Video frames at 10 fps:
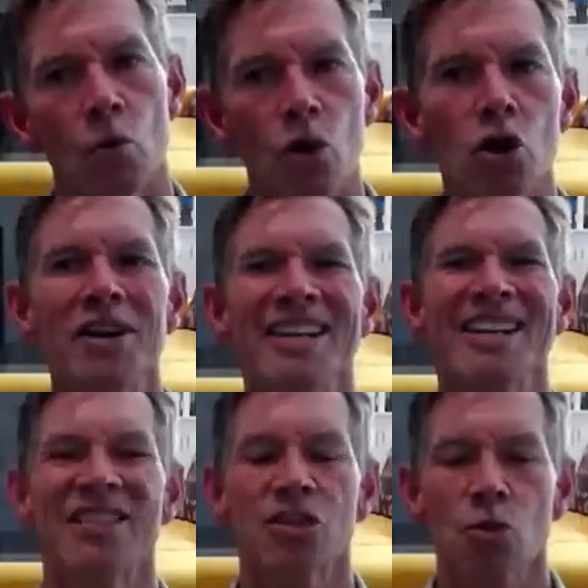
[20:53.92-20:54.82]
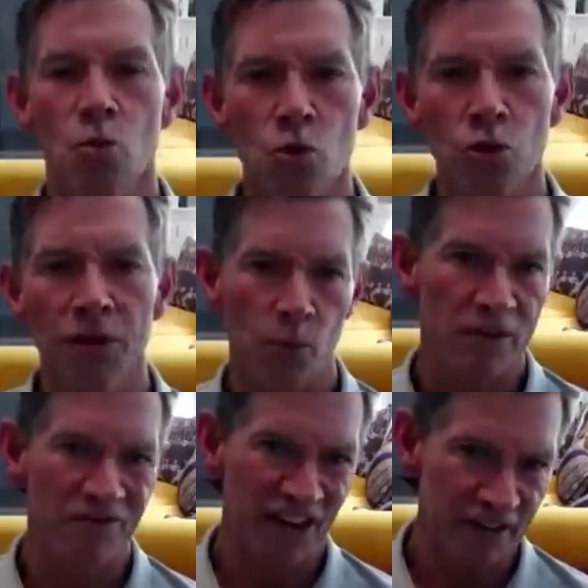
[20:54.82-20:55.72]
We're going to get the world that
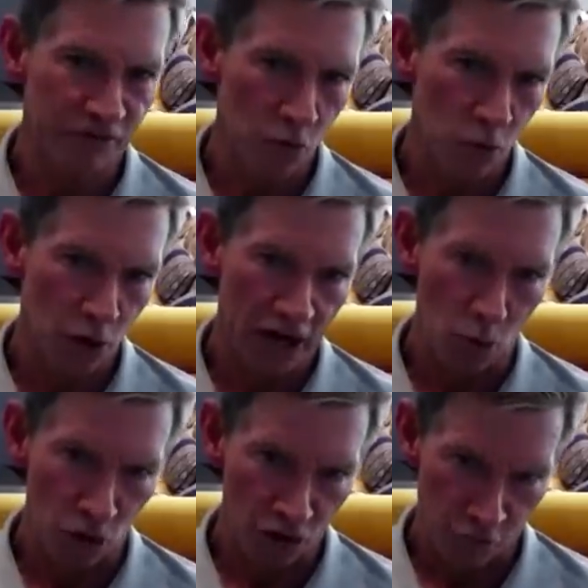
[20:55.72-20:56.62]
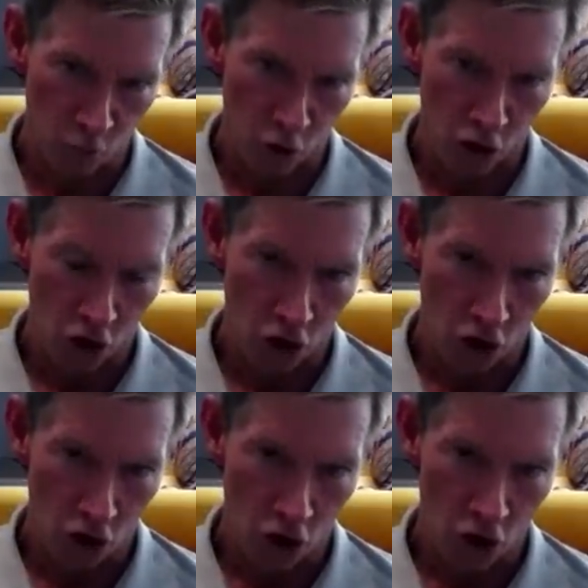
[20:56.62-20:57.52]
we fight for and work for.
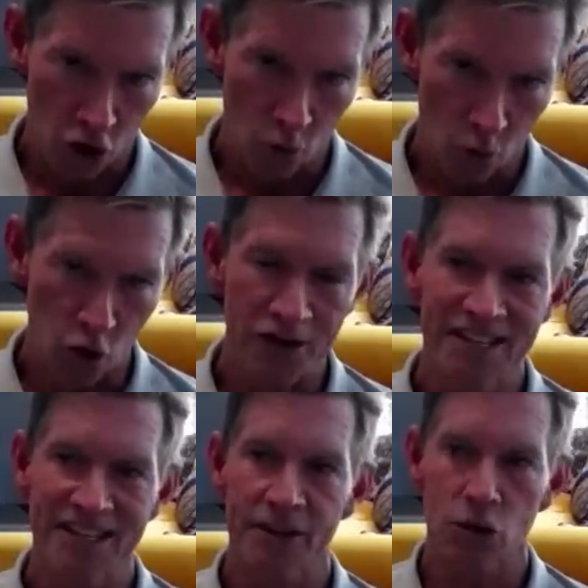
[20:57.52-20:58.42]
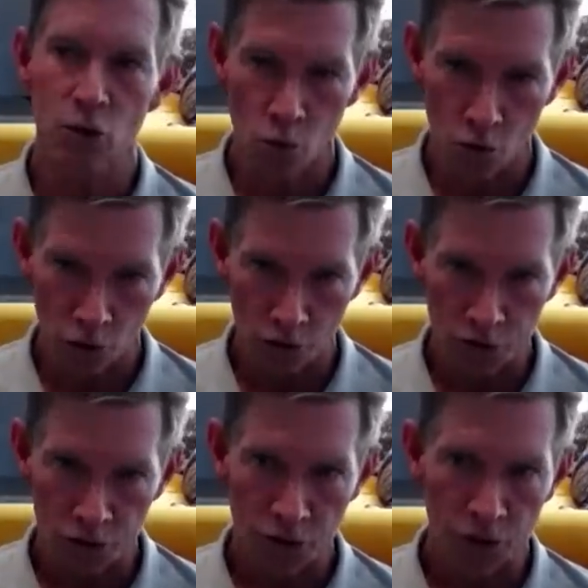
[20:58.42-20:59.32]
We're going to get the
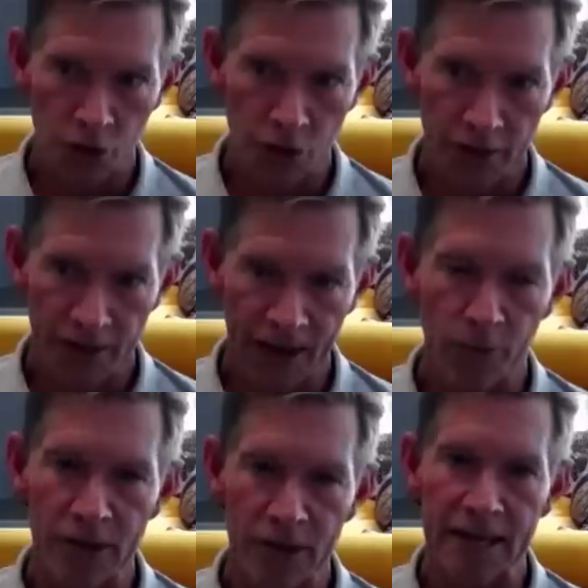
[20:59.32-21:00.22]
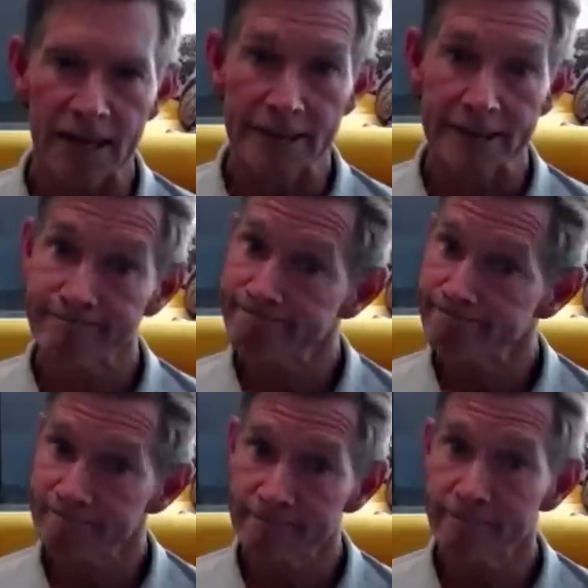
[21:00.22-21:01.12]
world that we
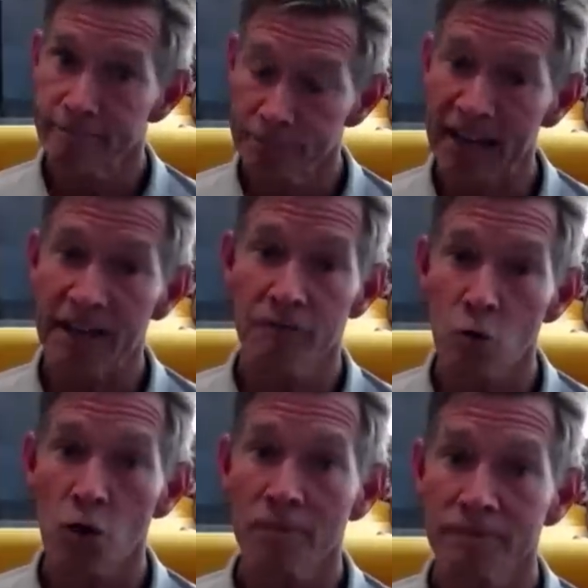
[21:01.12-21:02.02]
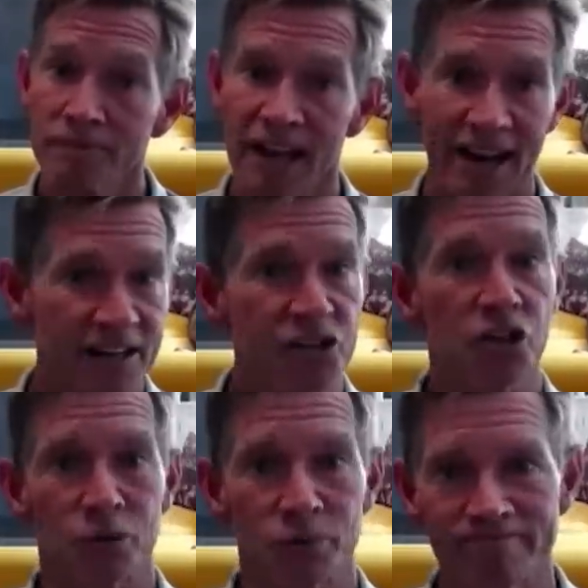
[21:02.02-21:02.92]
plan for and
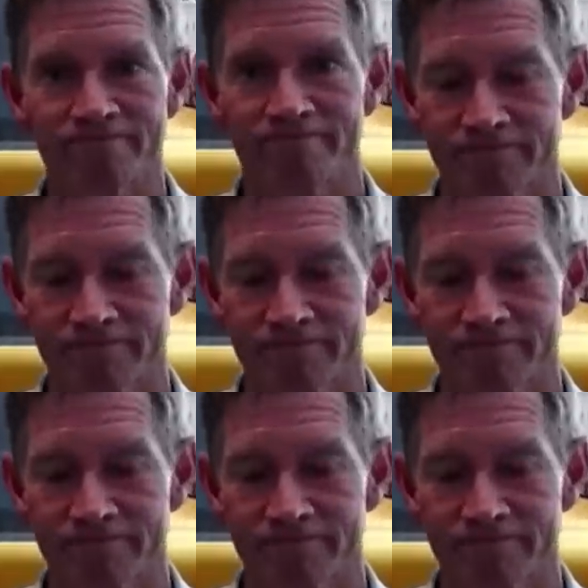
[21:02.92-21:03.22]
execute.